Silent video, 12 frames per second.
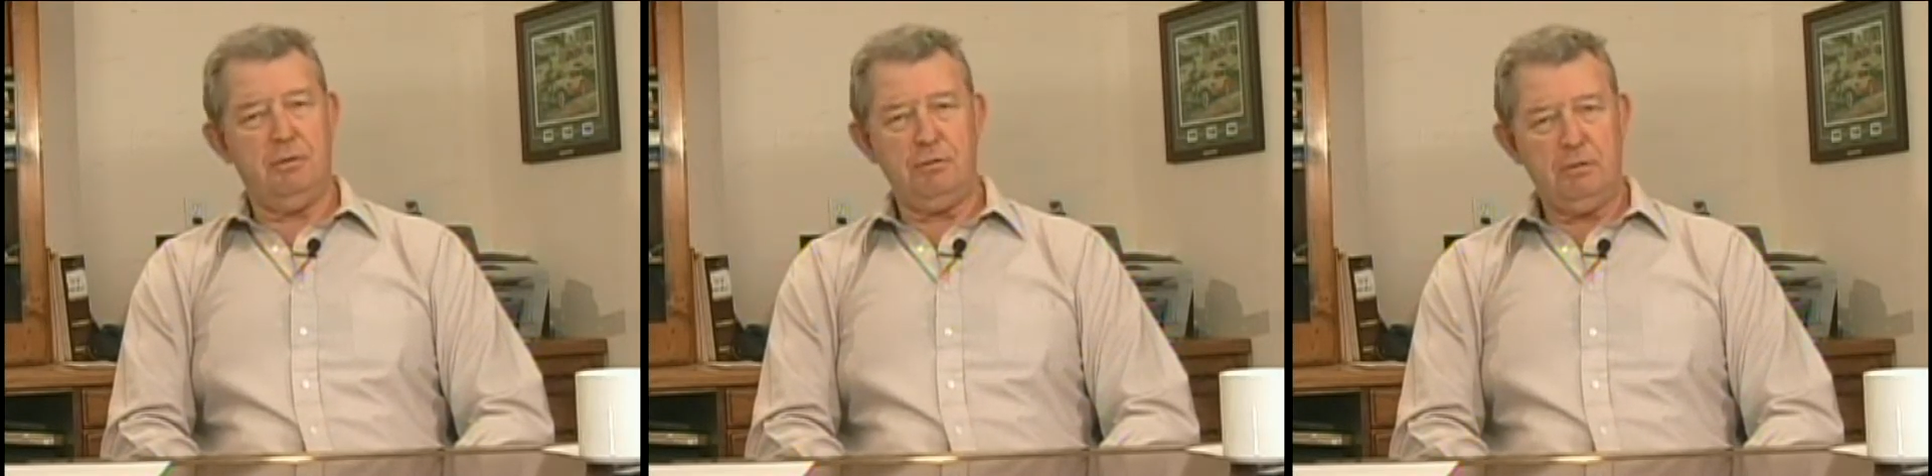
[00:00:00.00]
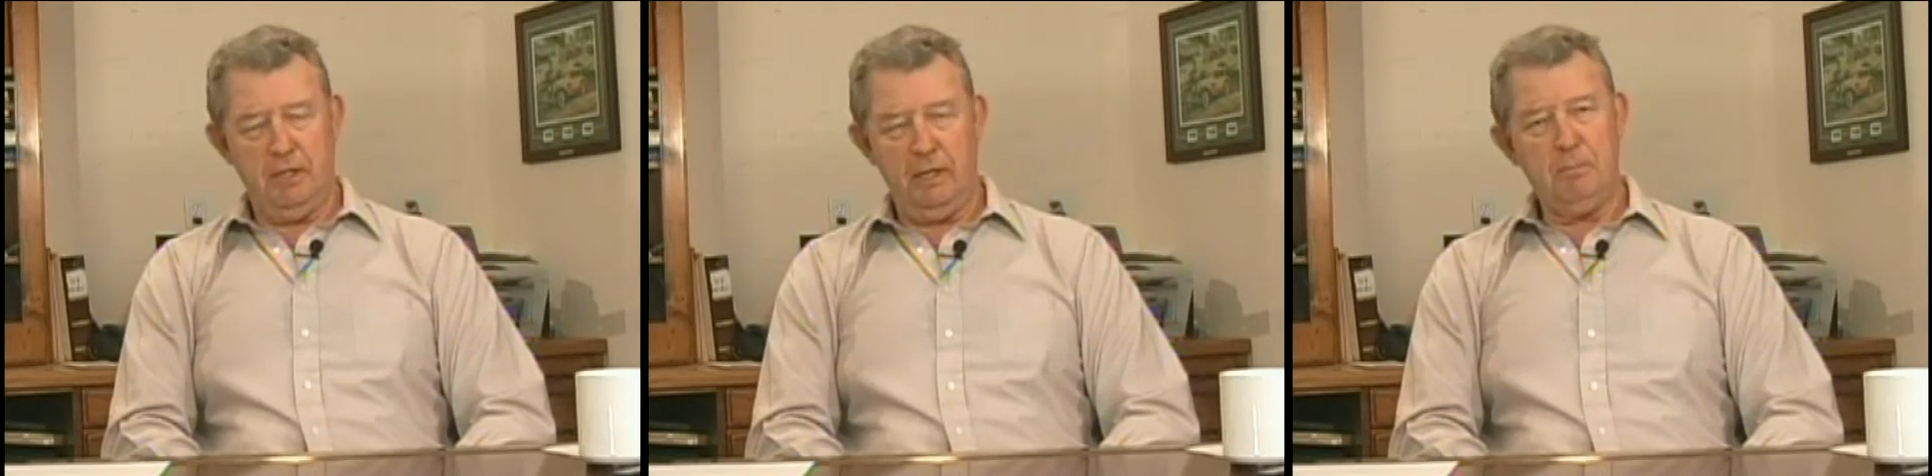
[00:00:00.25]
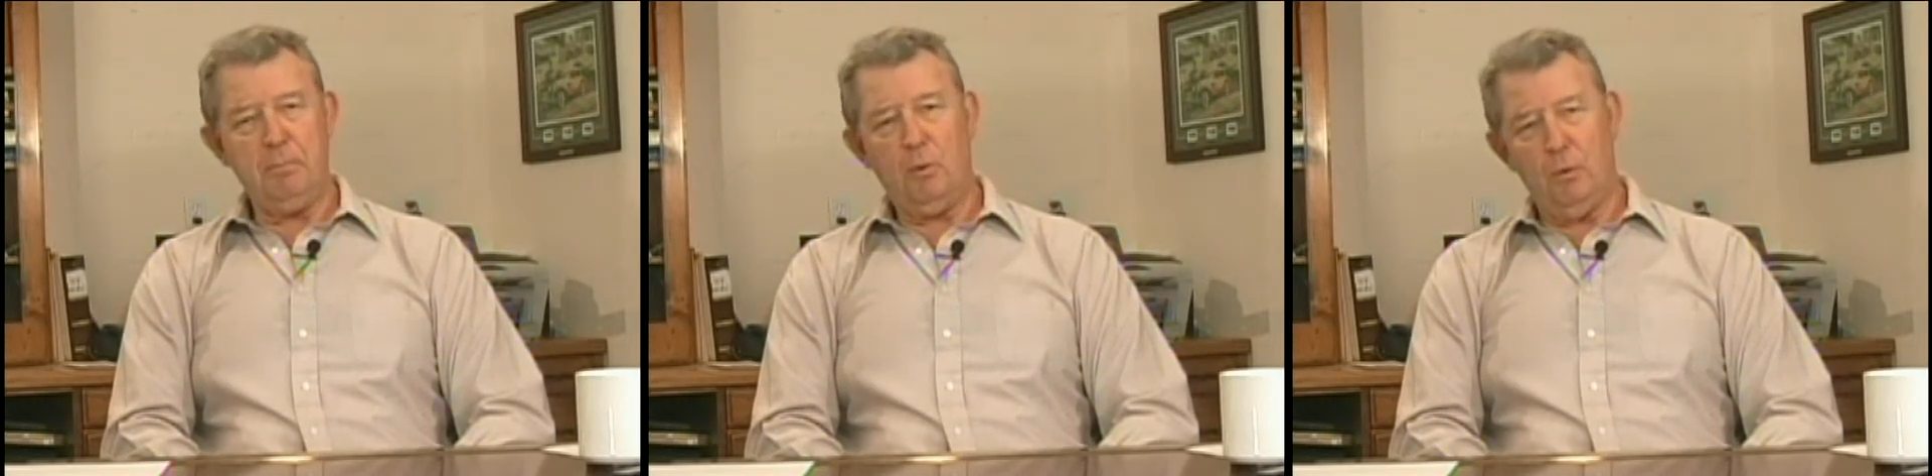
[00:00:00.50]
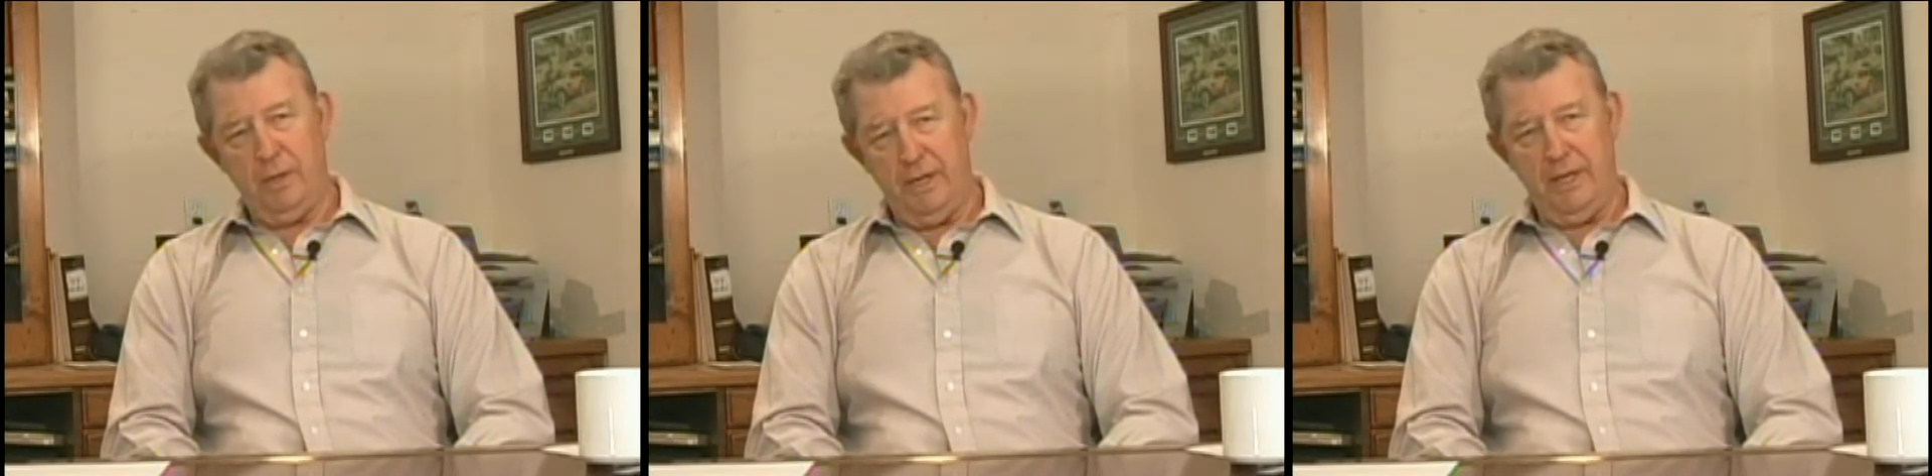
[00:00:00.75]
this
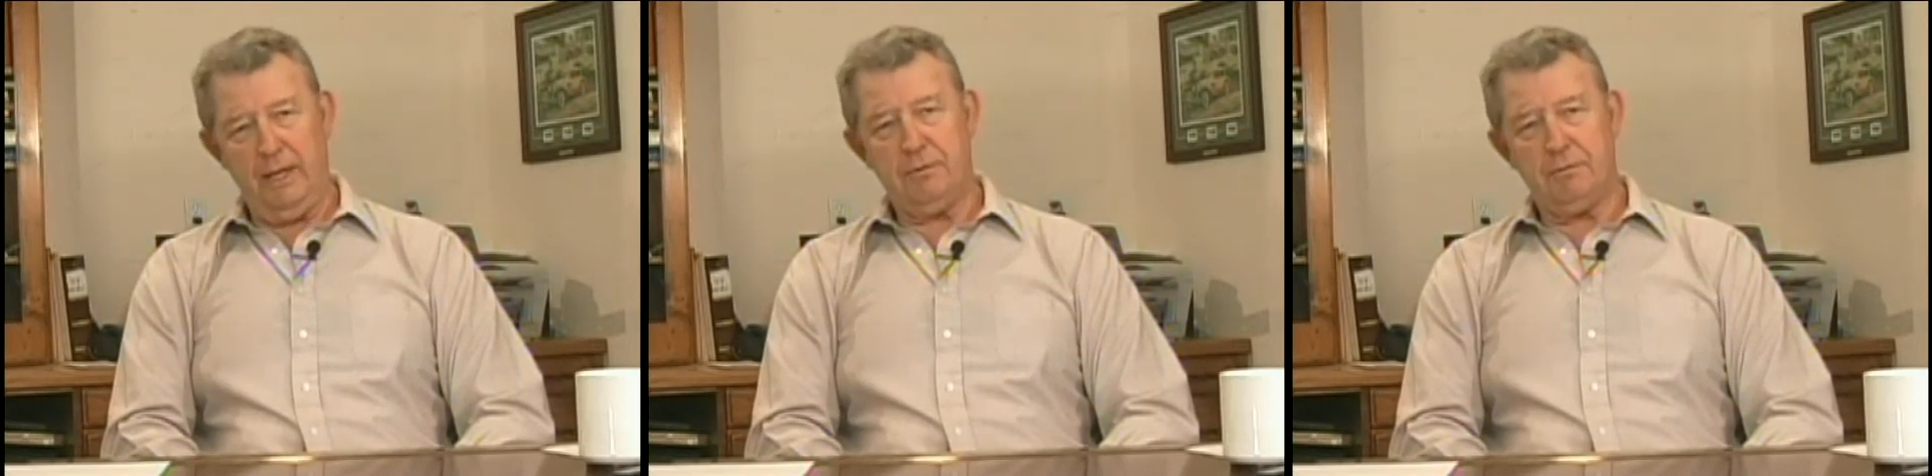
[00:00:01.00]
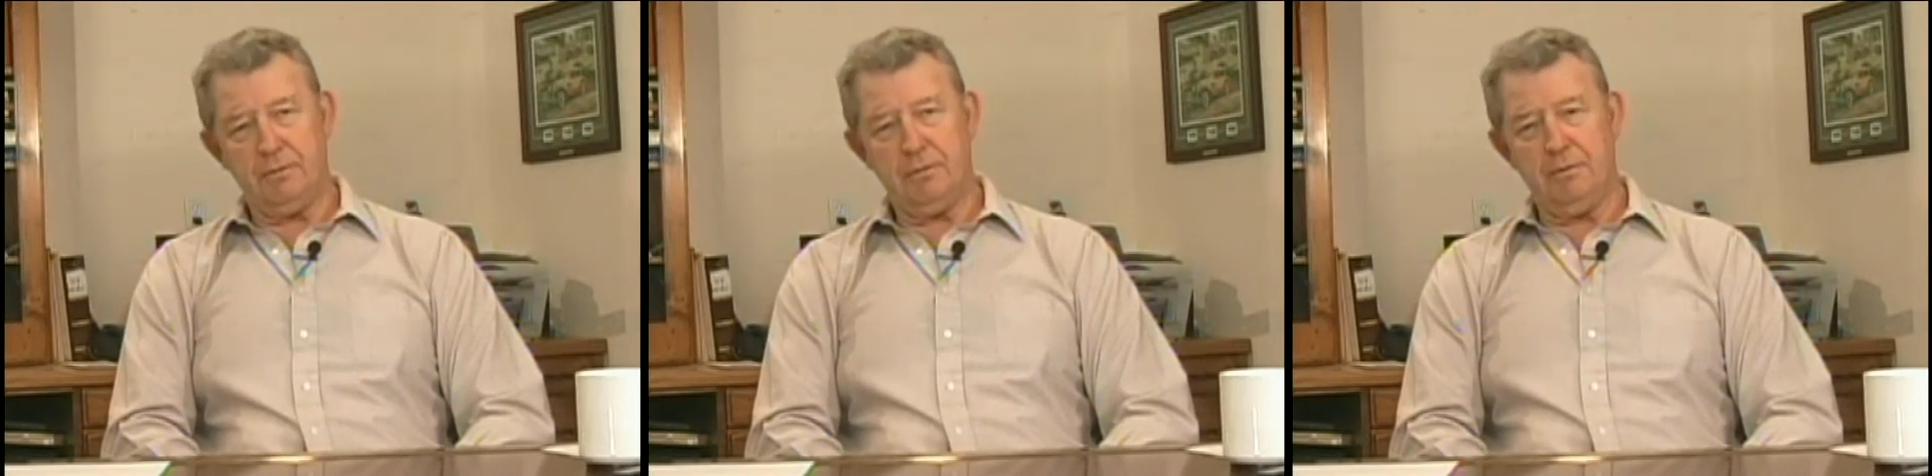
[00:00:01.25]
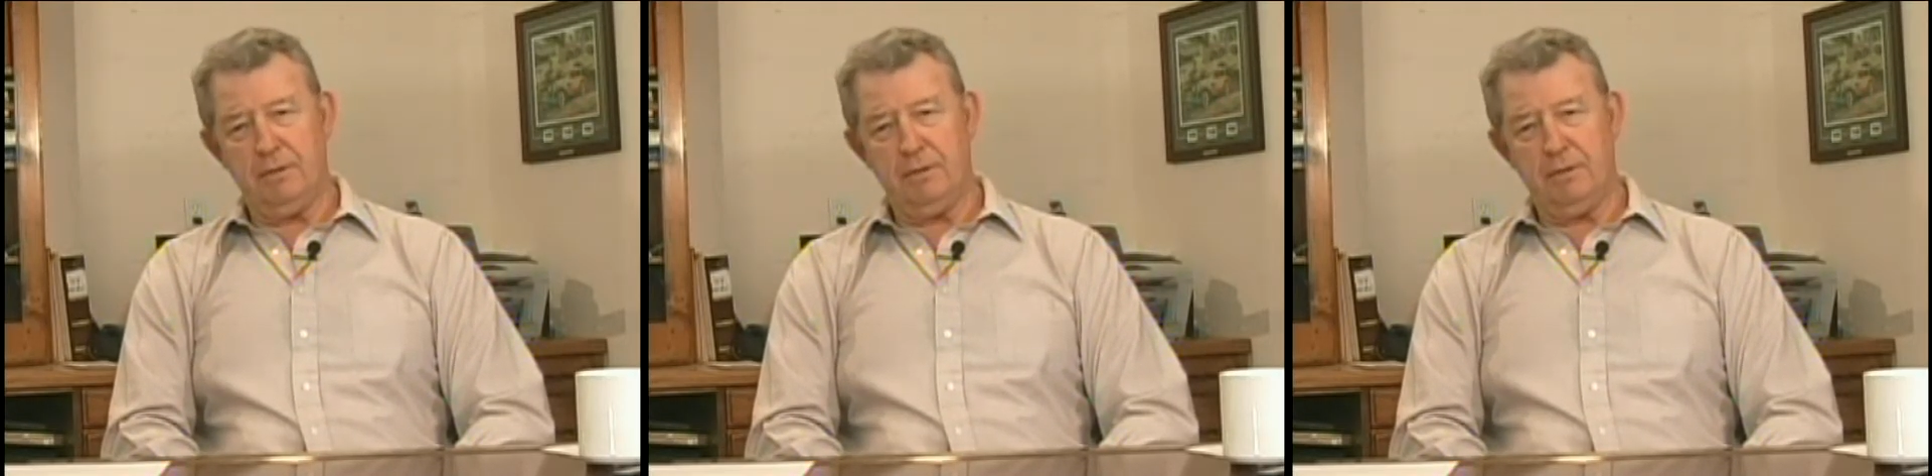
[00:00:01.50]
10-point answer